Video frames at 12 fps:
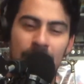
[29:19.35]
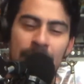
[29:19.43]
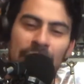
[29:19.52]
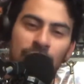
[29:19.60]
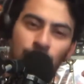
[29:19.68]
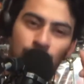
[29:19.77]
I
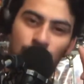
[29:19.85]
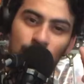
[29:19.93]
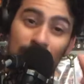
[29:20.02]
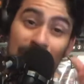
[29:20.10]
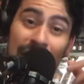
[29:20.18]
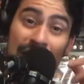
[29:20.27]
mean, you
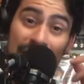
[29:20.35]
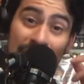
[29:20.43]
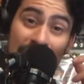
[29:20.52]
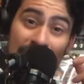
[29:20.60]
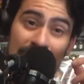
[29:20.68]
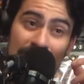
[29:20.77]
see his
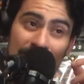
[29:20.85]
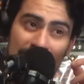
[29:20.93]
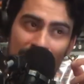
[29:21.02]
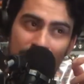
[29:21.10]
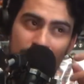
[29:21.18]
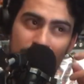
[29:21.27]
eyes, I
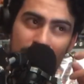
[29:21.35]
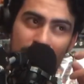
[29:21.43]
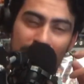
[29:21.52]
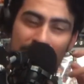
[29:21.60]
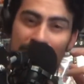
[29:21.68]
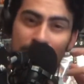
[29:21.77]
think,
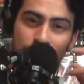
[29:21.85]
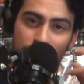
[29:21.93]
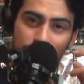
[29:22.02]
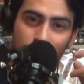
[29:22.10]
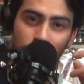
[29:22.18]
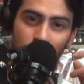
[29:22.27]
in that one
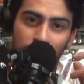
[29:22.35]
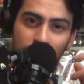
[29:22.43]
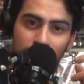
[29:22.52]
more